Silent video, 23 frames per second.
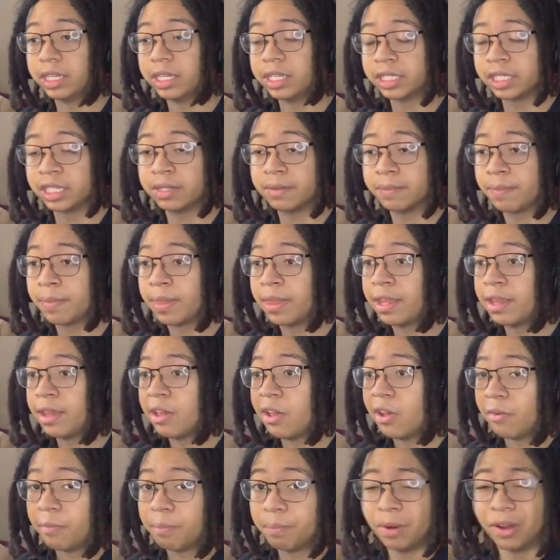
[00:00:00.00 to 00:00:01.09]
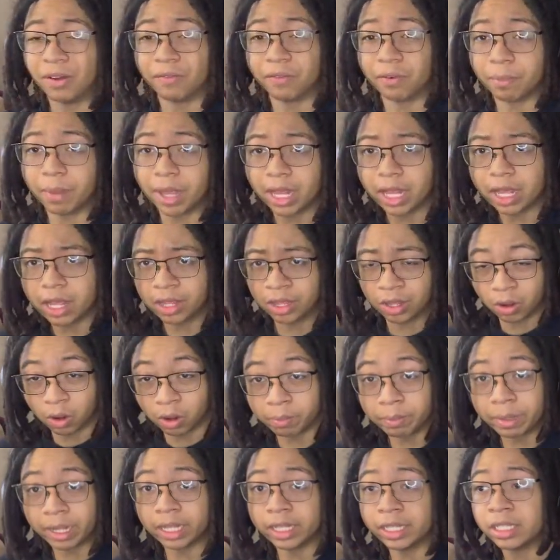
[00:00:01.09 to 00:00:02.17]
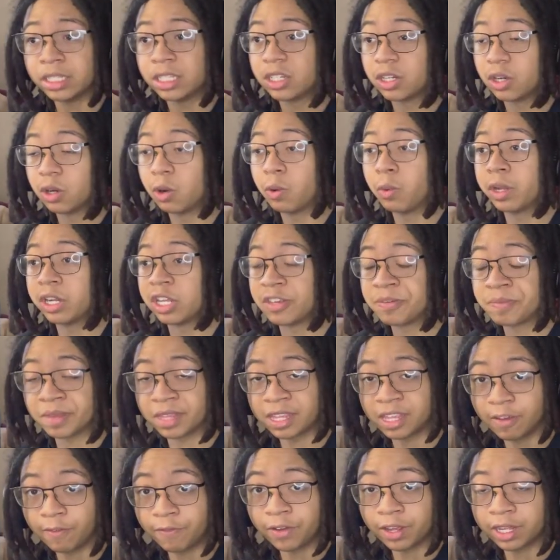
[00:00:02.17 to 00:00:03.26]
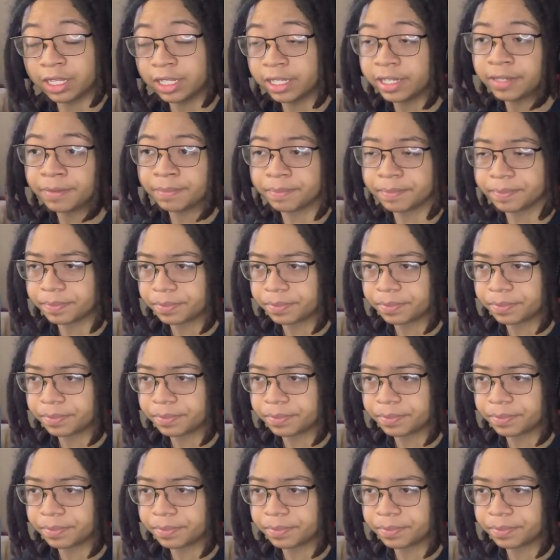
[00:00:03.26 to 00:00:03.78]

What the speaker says: isn't. But for melees, like on melees, you're going to want to specifically